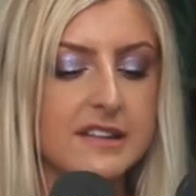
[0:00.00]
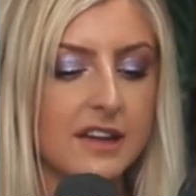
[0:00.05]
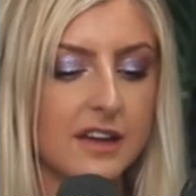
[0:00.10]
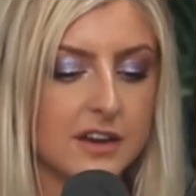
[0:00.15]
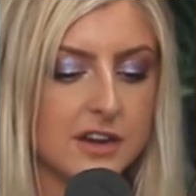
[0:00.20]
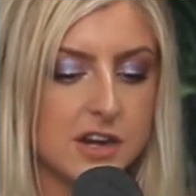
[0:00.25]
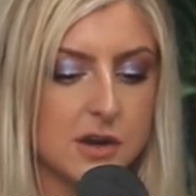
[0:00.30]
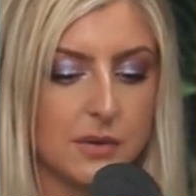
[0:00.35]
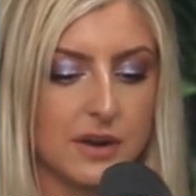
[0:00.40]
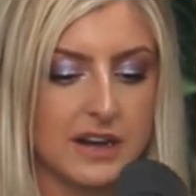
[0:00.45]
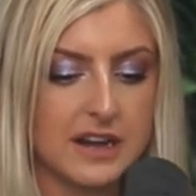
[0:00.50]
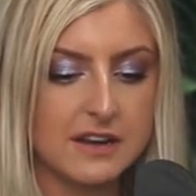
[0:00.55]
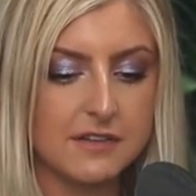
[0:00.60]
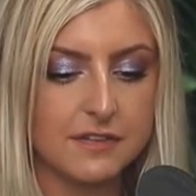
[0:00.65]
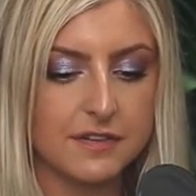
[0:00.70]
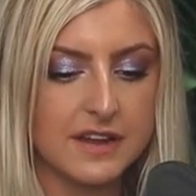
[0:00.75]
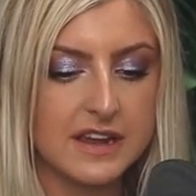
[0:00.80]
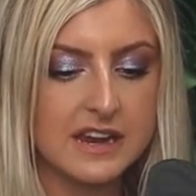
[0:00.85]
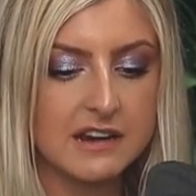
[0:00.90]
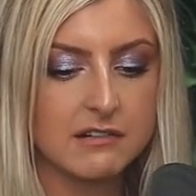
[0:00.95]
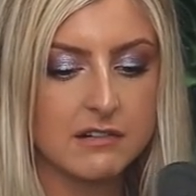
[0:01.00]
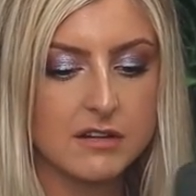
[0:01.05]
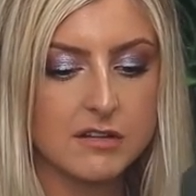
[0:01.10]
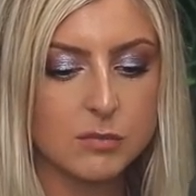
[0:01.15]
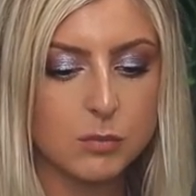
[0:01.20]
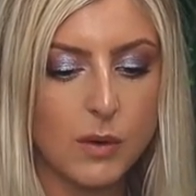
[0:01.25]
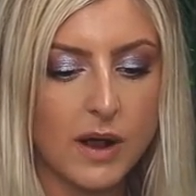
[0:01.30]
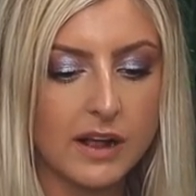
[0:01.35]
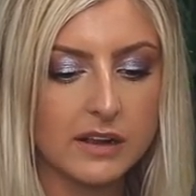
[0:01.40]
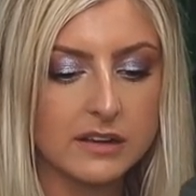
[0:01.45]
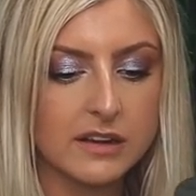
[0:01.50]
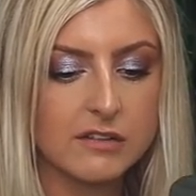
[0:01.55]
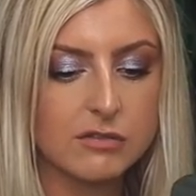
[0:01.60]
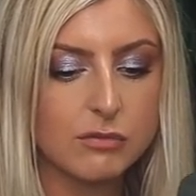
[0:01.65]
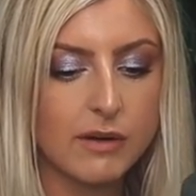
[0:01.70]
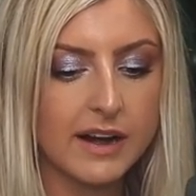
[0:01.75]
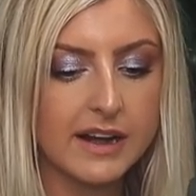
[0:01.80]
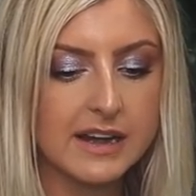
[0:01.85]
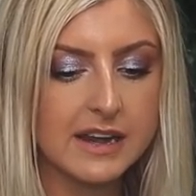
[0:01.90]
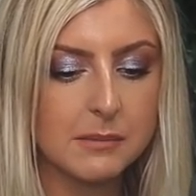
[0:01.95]
a newer leaf here as well that's
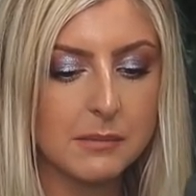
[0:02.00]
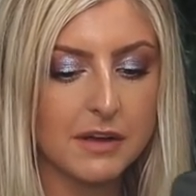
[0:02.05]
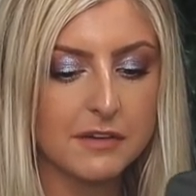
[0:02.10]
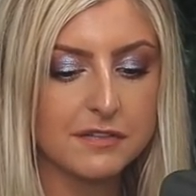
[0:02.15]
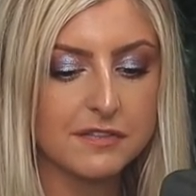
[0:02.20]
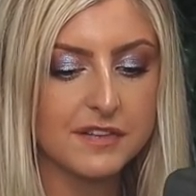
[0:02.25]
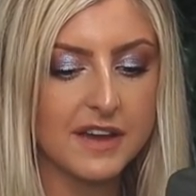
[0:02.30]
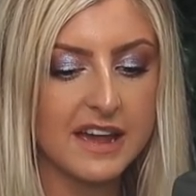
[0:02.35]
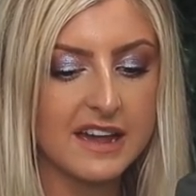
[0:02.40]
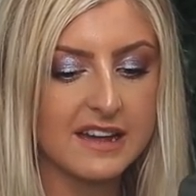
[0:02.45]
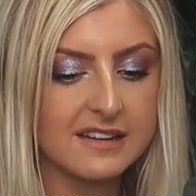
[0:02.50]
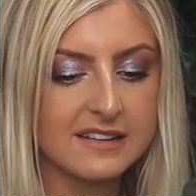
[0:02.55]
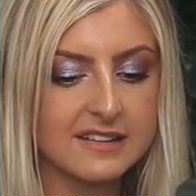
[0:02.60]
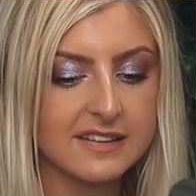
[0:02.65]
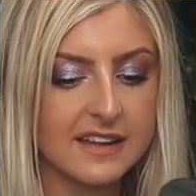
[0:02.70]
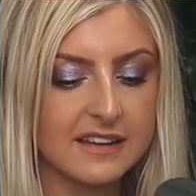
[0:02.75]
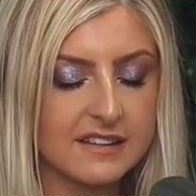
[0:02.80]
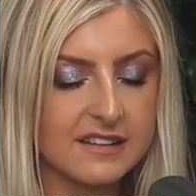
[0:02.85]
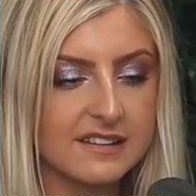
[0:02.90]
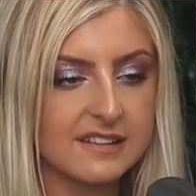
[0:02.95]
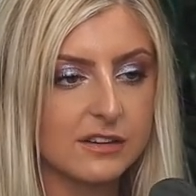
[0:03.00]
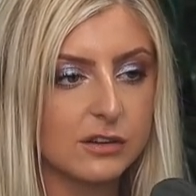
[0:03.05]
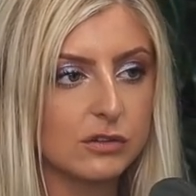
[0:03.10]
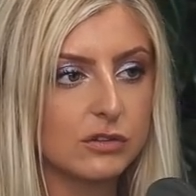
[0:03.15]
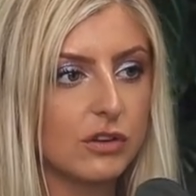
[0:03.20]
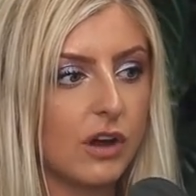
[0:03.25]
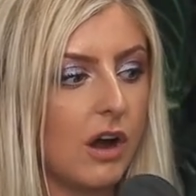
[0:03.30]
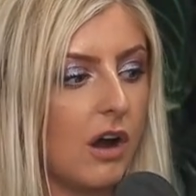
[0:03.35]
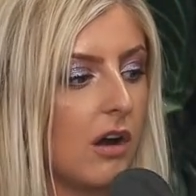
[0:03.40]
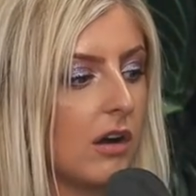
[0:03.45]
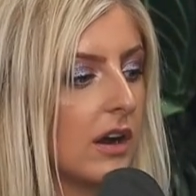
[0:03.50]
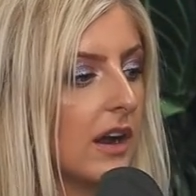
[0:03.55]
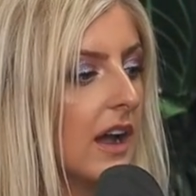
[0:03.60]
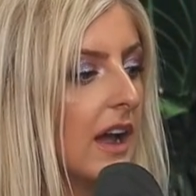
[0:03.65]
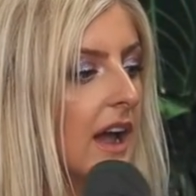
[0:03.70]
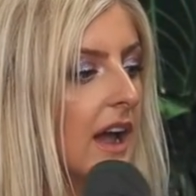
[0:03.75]
right near my face that's still dark.